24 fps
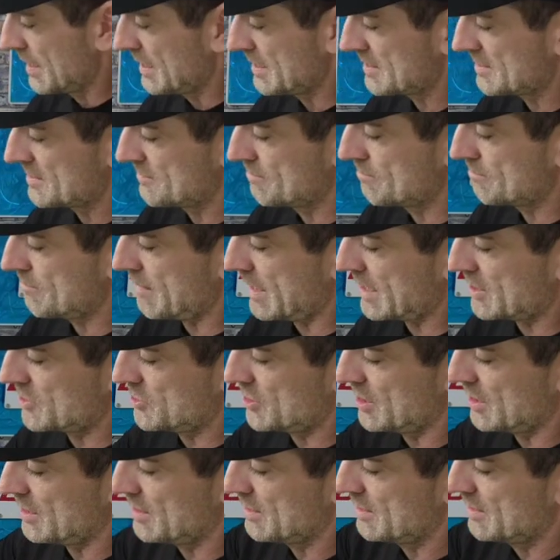this
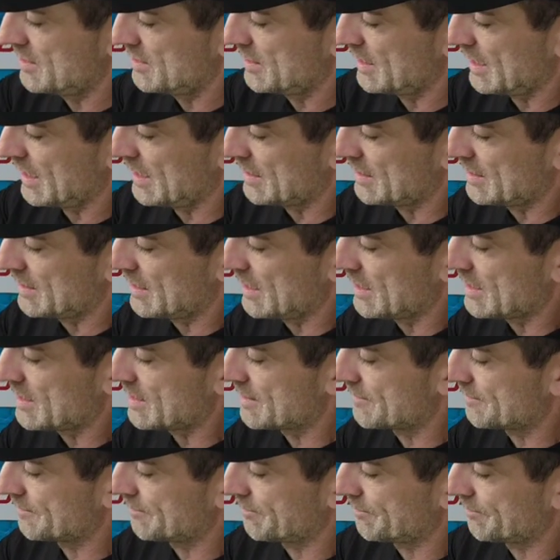matching in
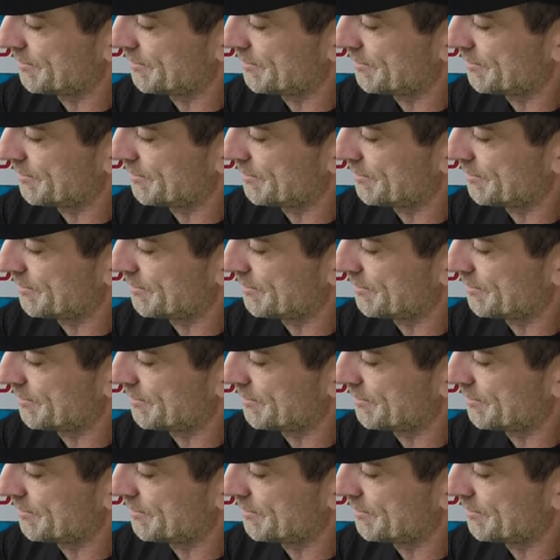the